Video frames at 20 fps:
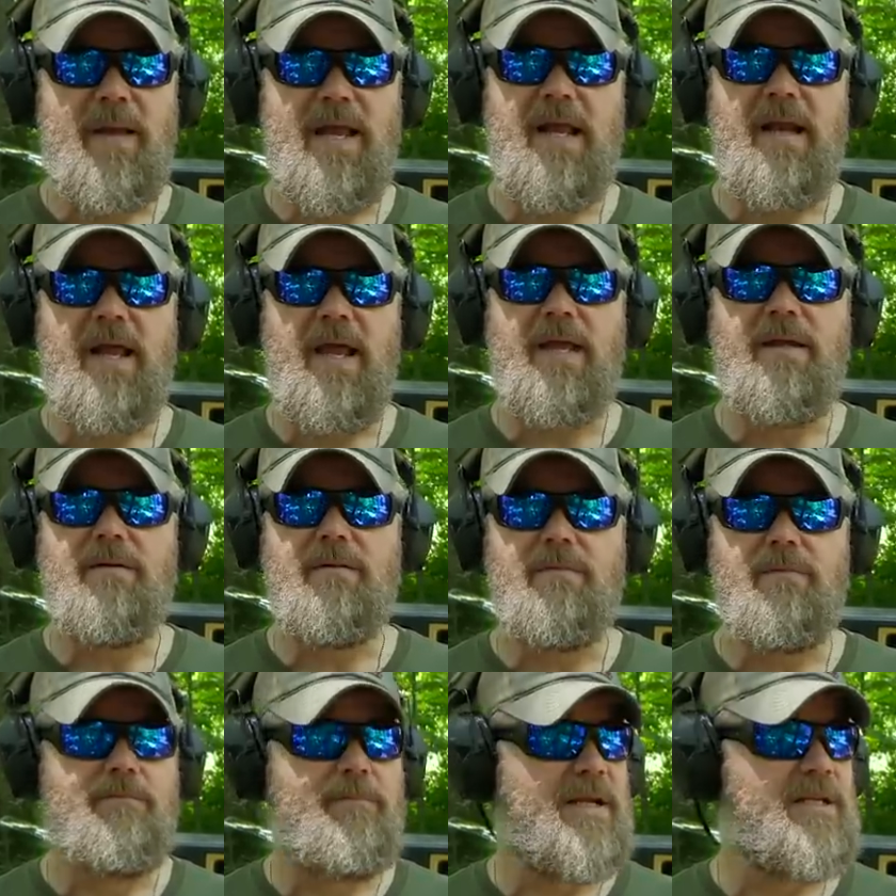bayonet.
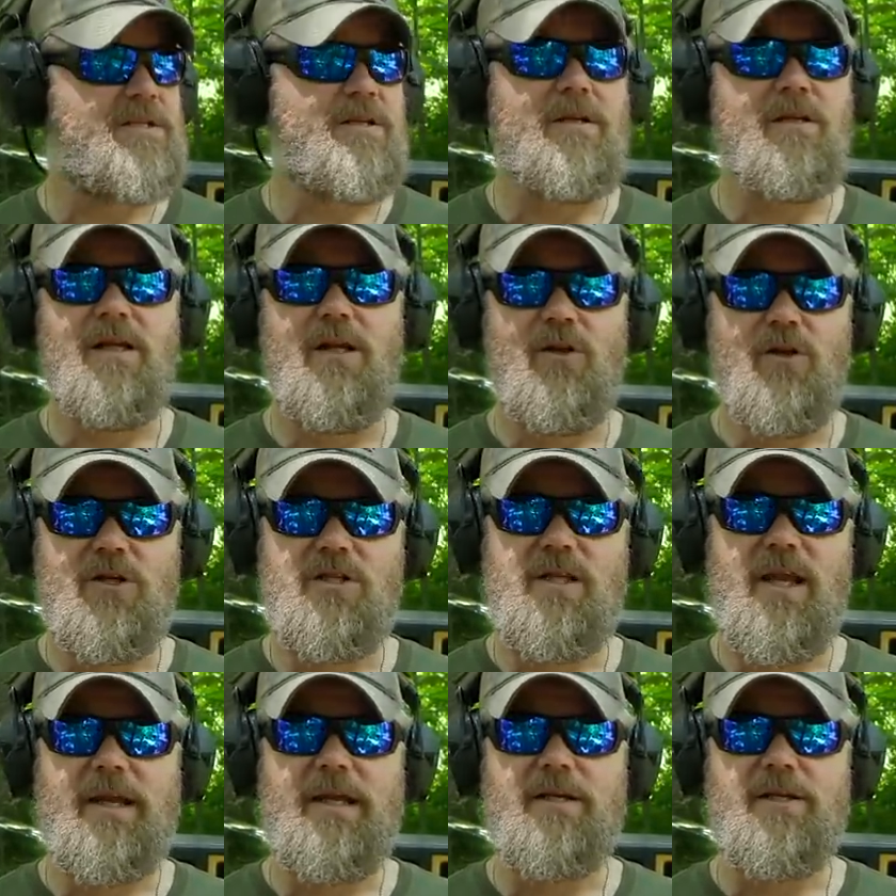Basically, it
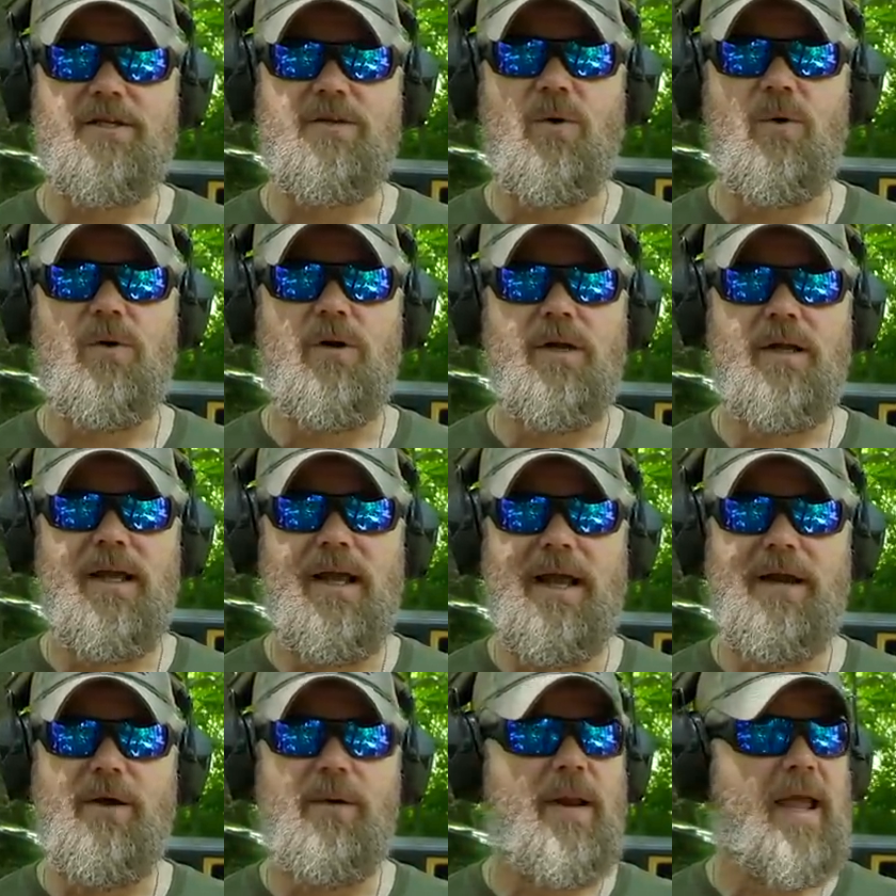looks like a sword.
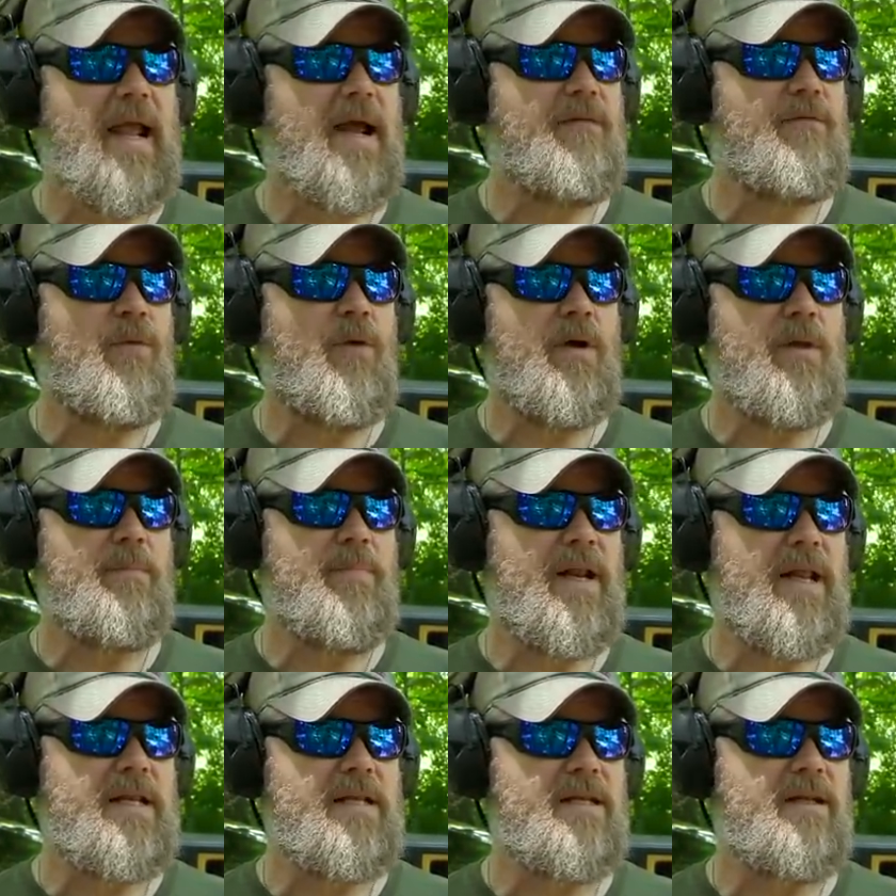I don't have one,
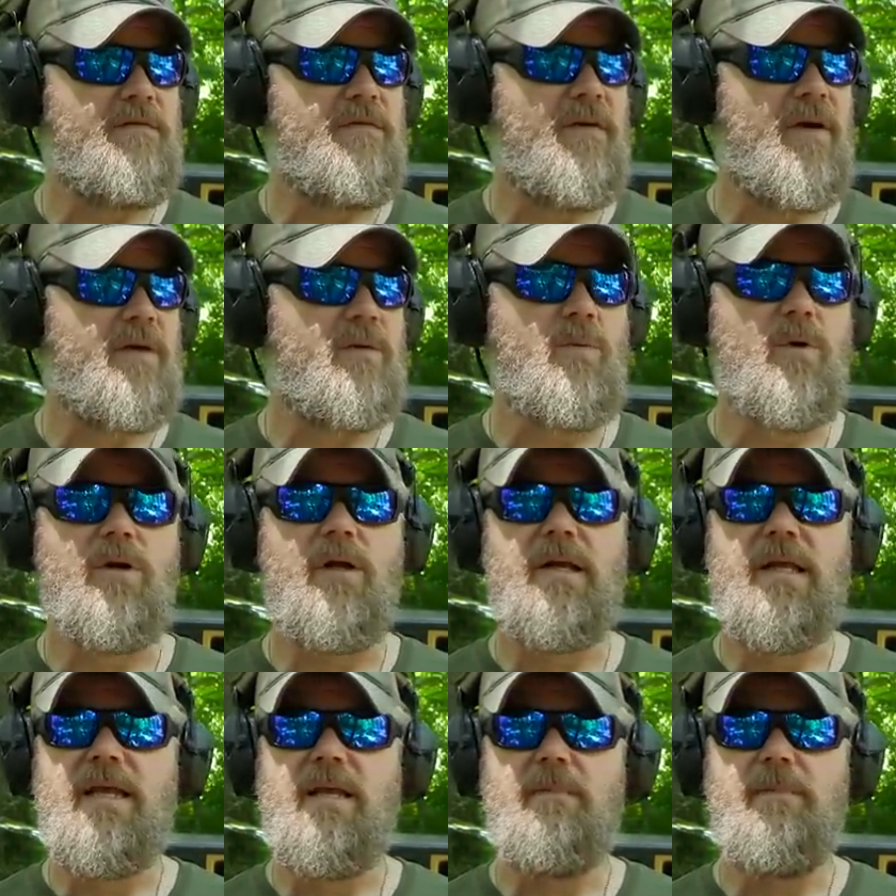but I did find one
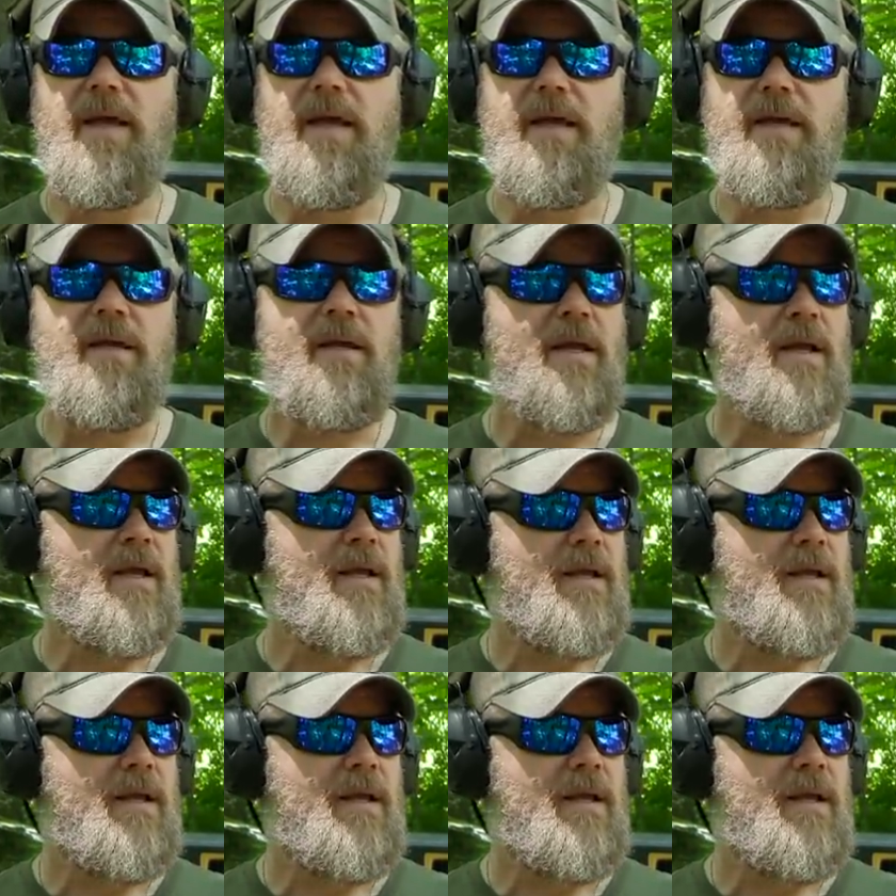on eBay.